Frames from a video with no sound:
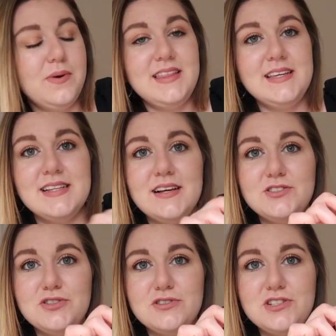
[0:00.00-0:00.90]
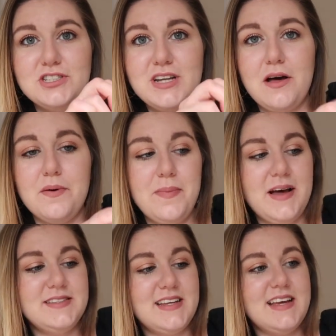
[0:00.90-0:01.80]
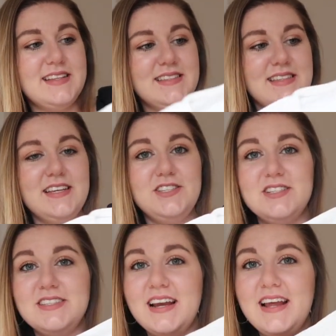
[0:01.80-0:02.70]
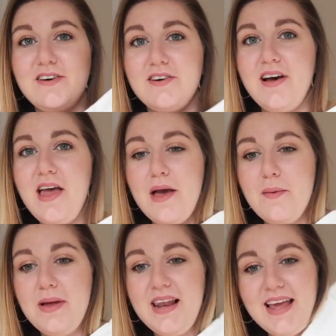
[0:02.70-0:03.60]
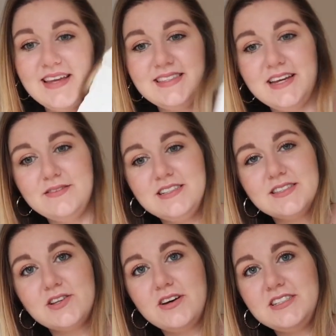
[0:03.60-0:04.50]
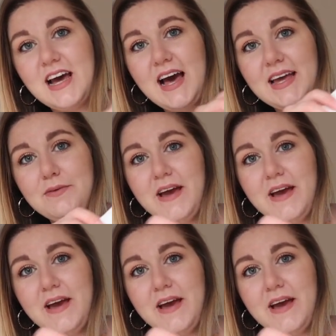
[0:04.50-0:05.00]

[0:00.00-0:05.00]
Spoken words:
with these little tortoiseshell buttons. It's just a little play suit. It's got a tie